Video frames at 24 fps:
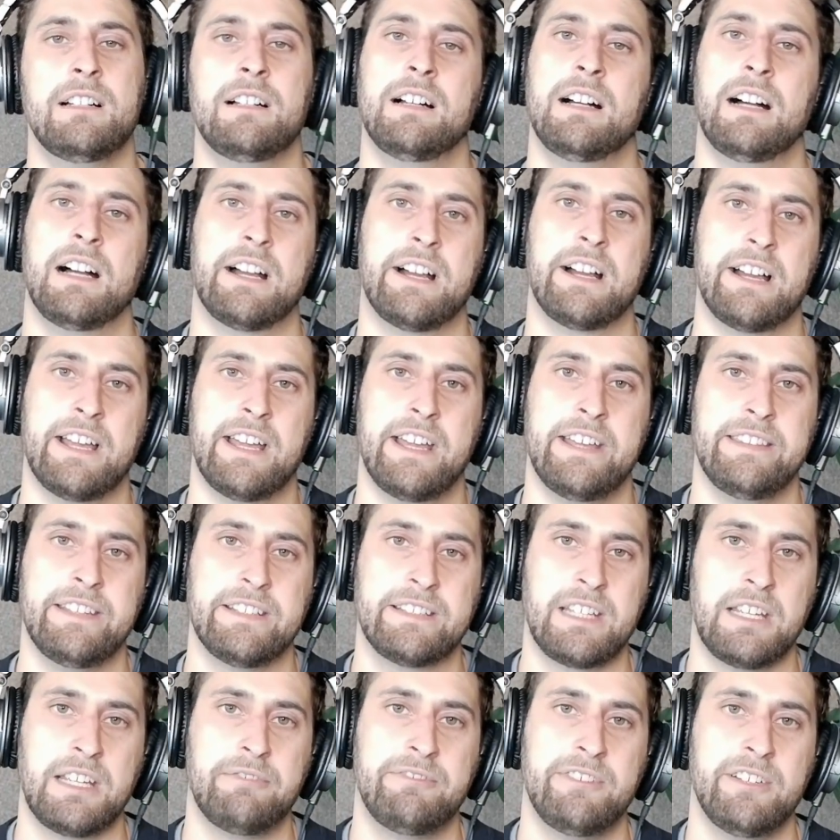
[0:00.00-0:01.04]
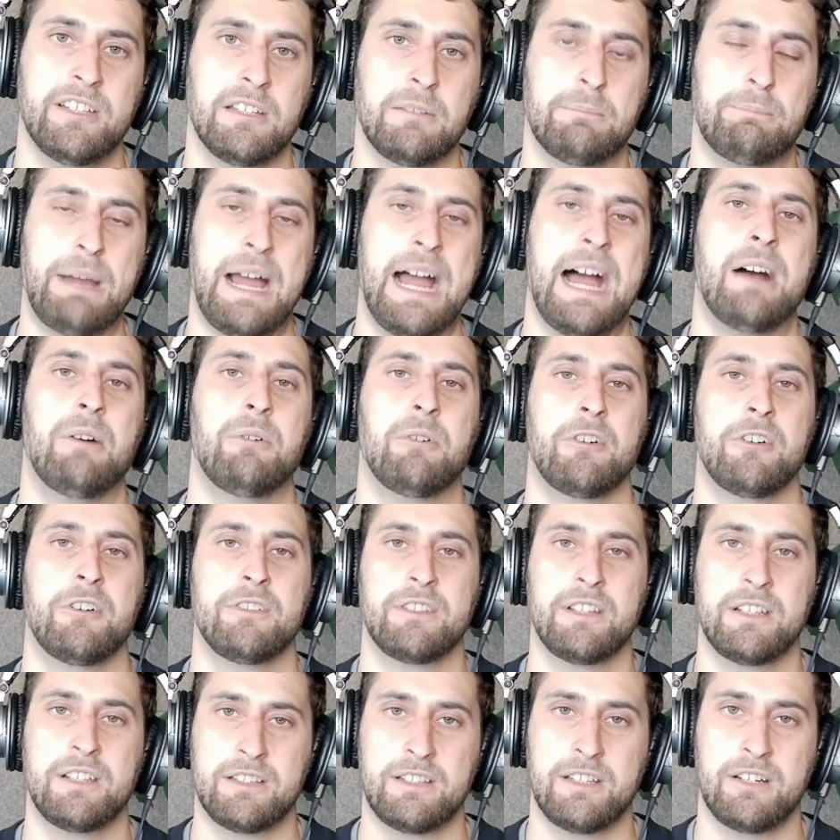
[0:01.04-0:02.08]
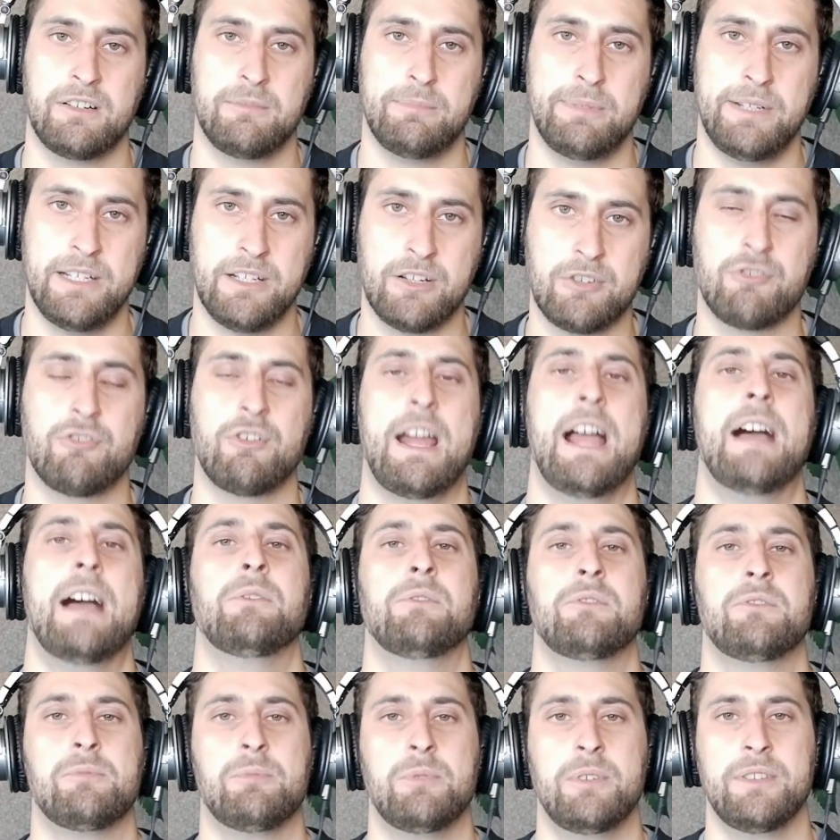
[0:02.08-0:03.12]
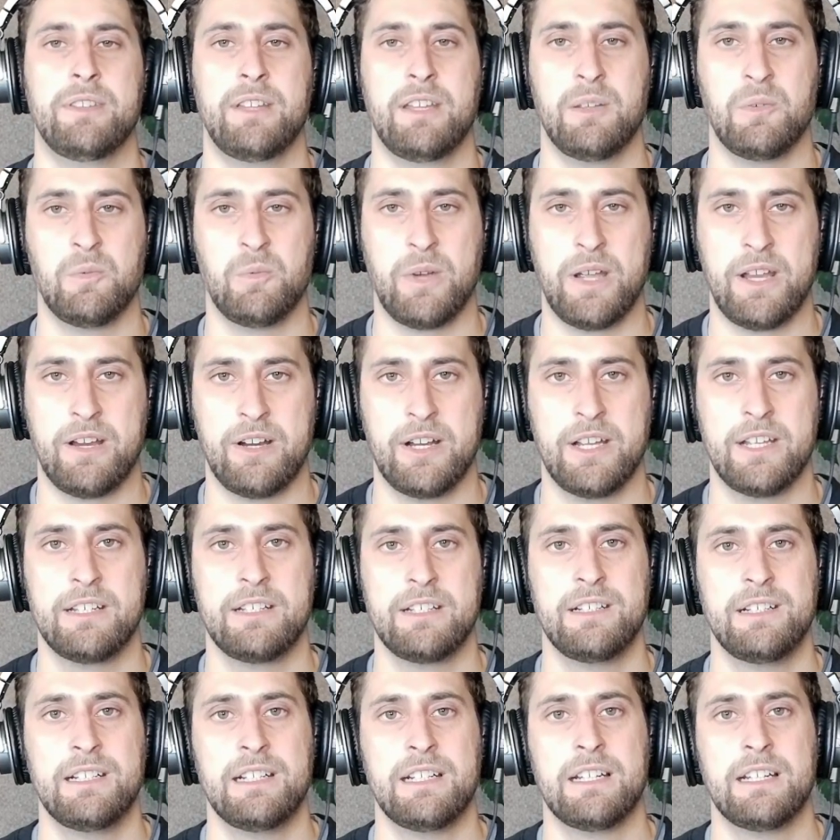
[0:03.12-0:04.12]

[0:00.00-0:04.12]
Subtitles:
and that they feel empowered, that they're being crowned when they wear it.